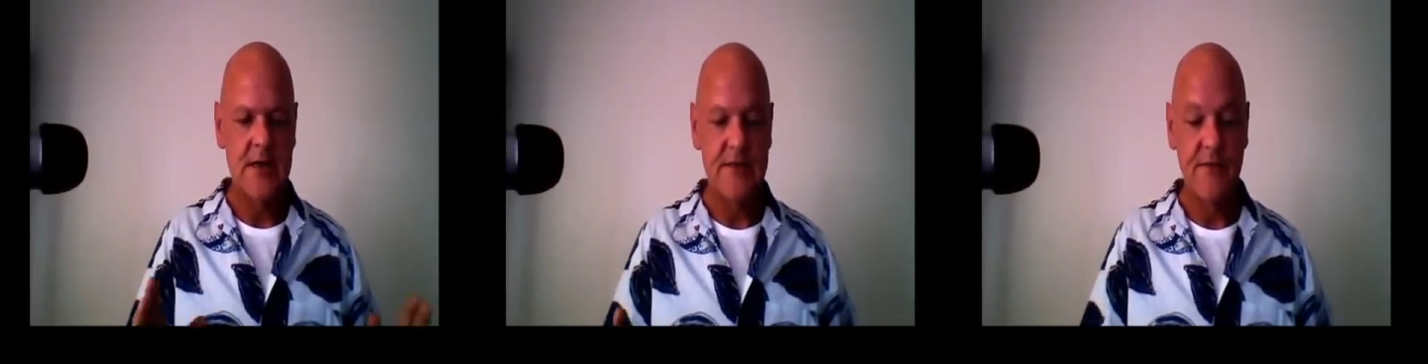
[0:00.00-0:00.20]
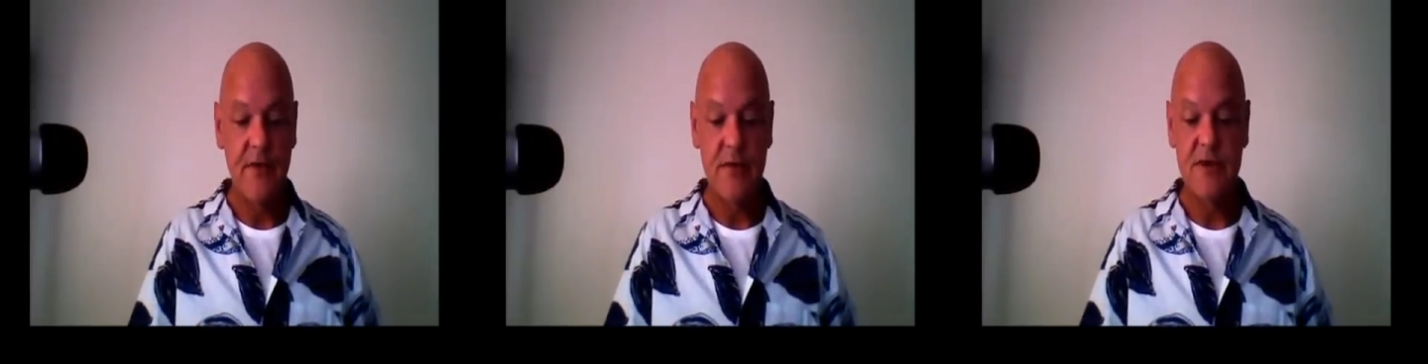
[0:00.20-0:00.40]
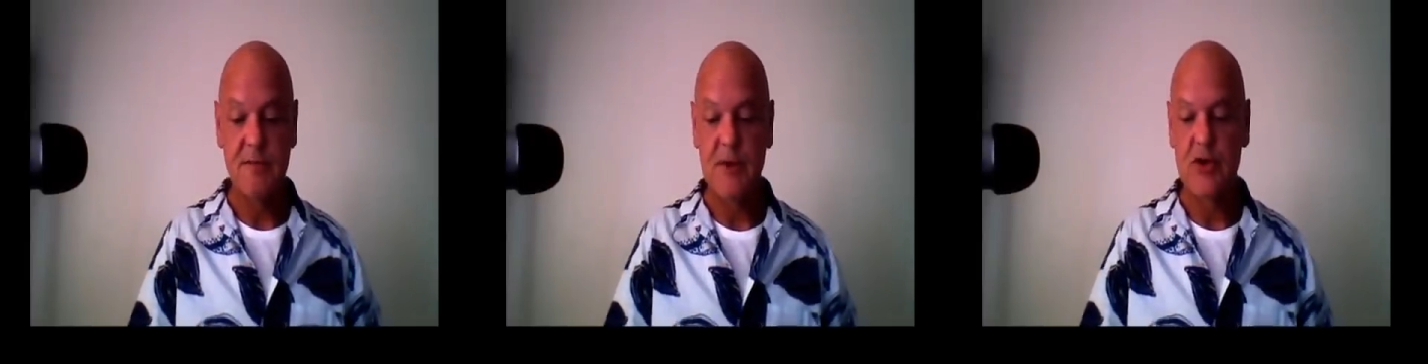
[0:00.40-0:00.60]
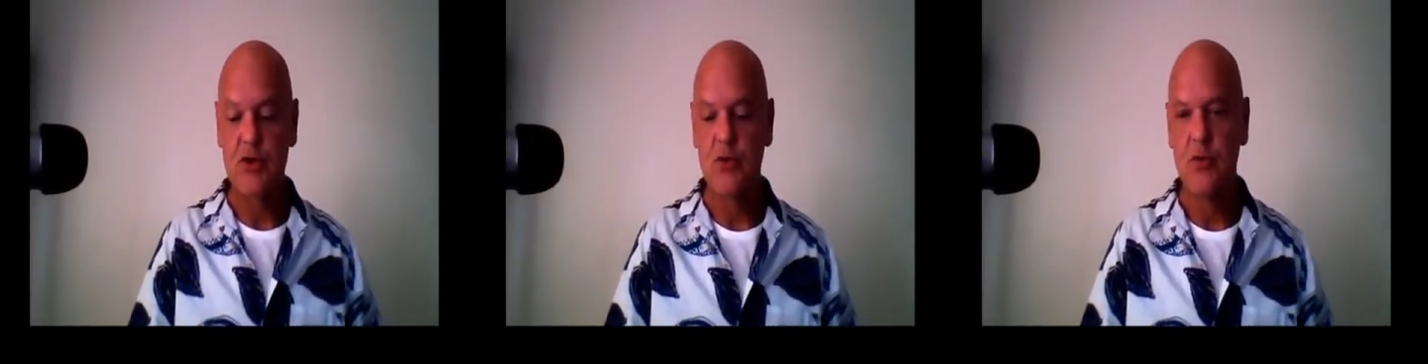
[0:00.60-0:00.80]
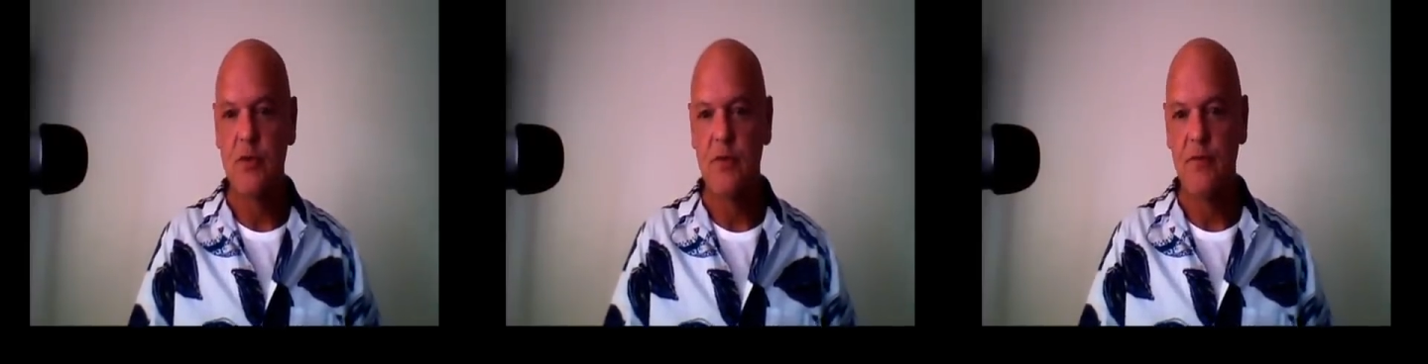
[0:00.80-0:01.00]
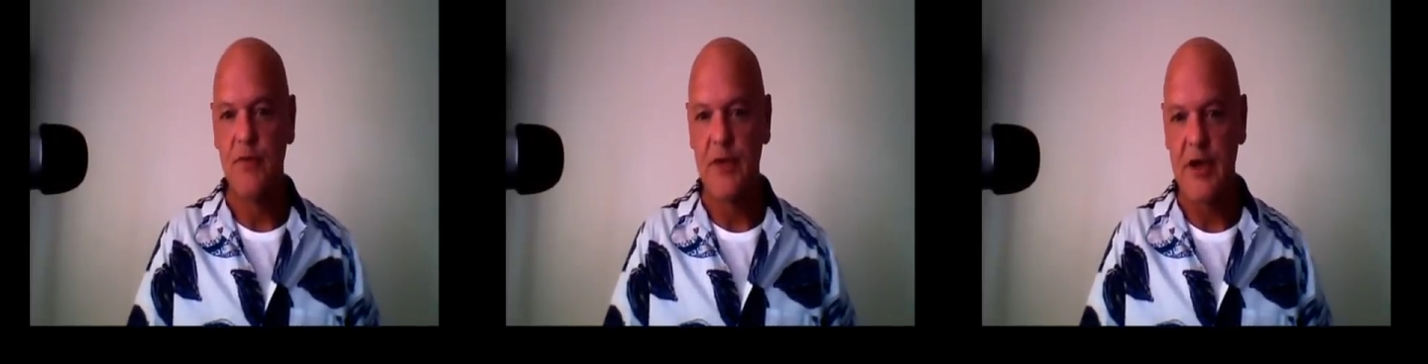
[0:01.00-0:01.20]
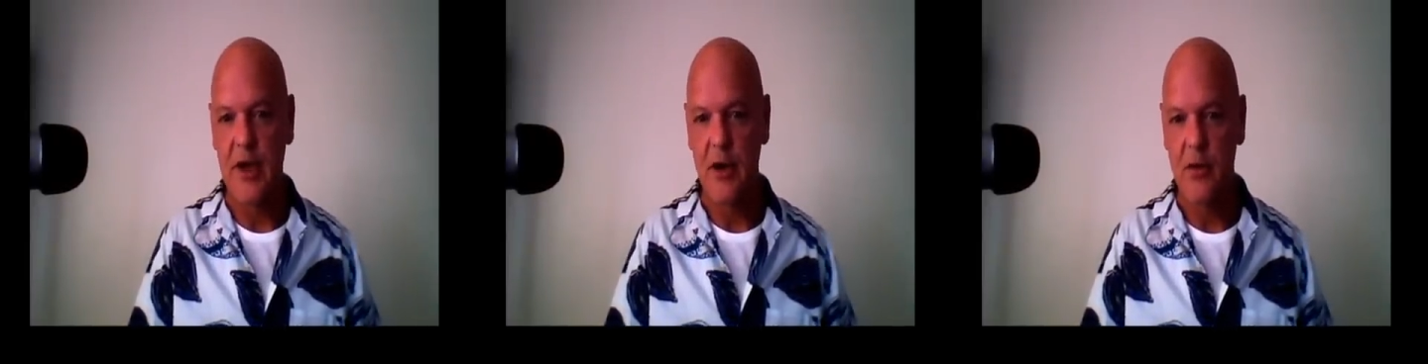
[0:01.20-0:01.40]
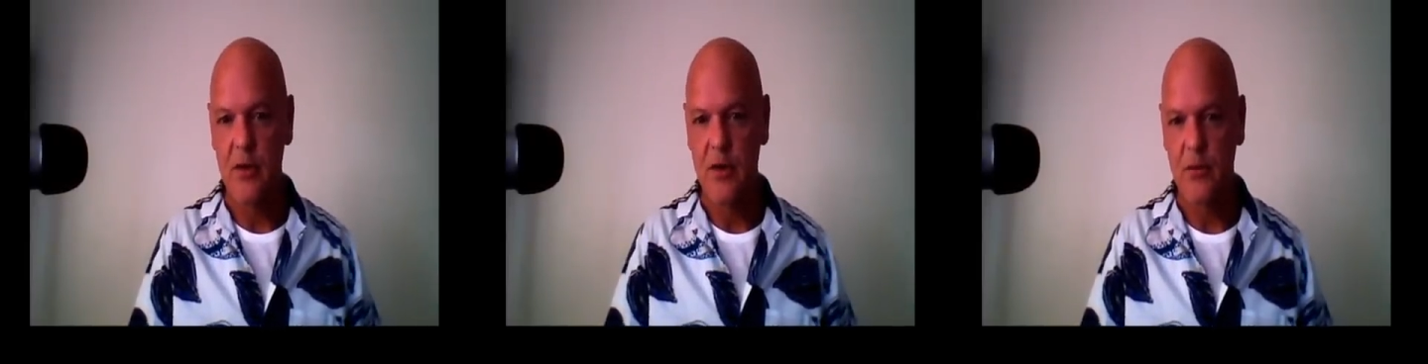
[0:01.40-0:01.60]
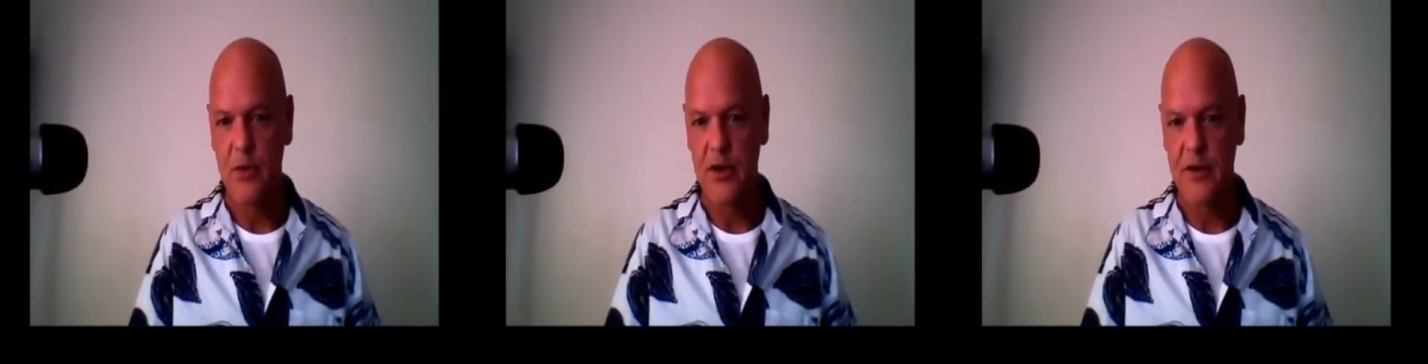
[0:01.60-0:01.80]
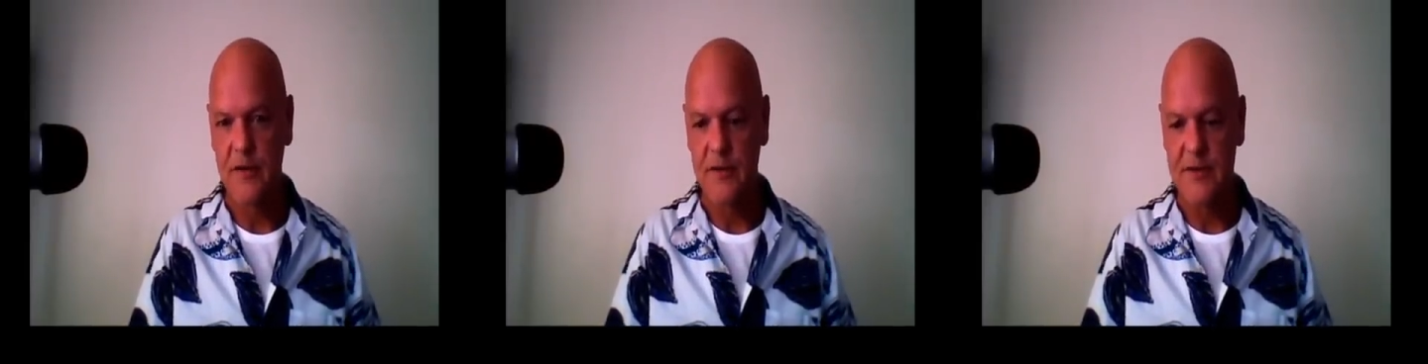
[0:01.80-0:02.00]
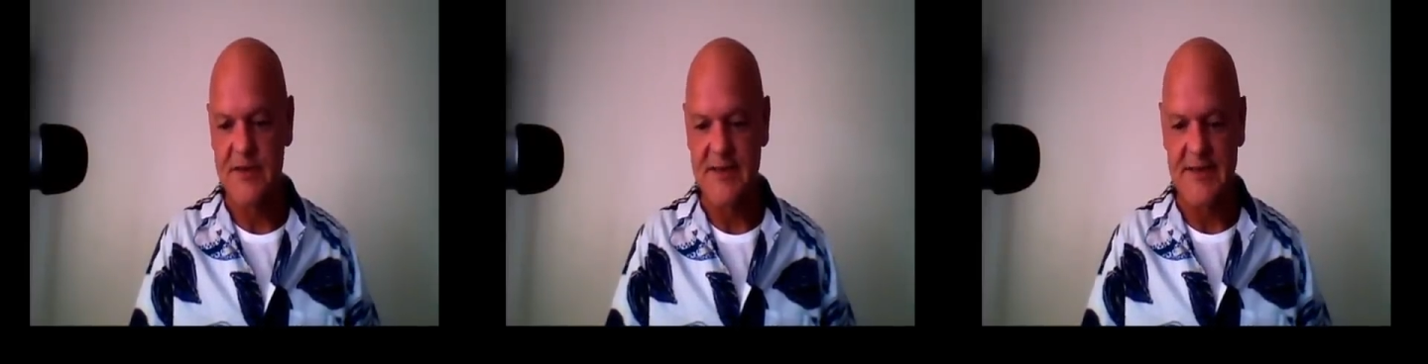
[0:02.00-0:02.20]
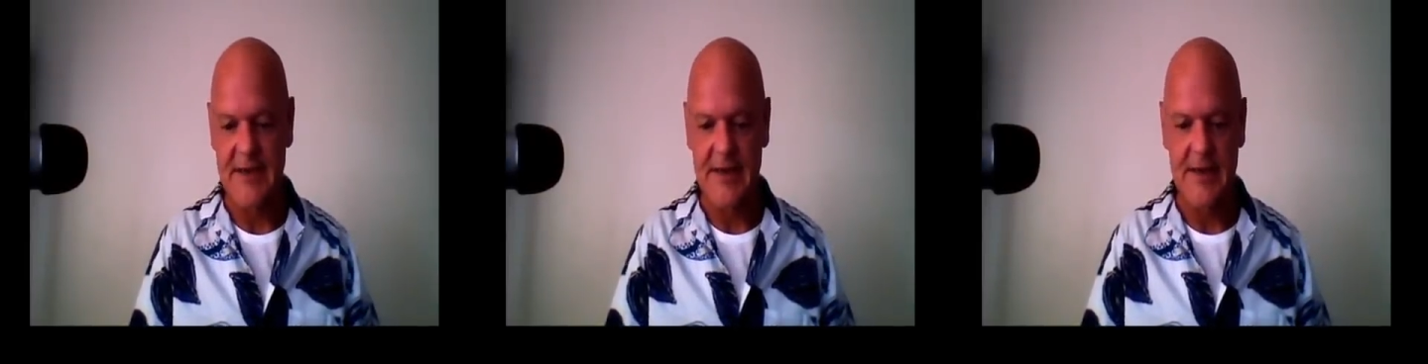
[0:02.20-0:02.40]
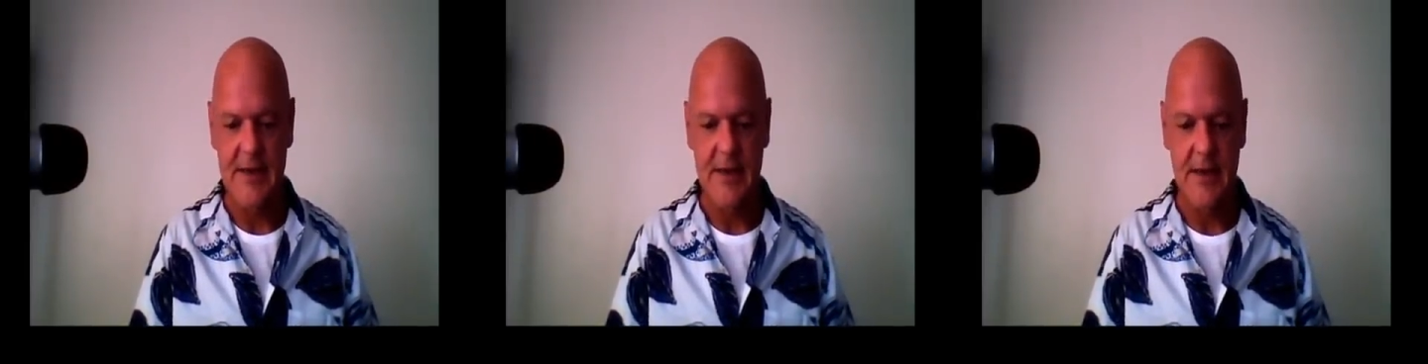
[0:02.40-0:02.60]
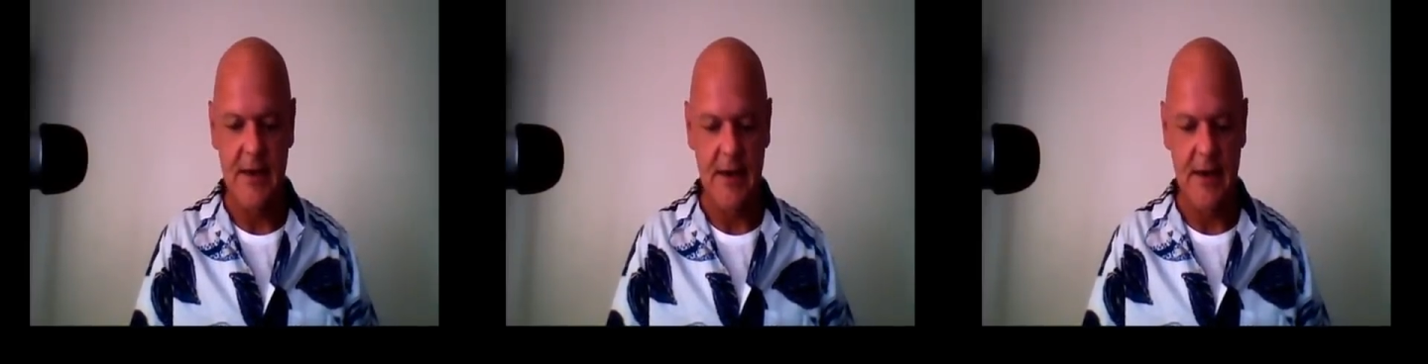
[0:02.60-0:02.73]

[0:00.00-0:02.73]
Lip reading: It's a very special video we're going to do today.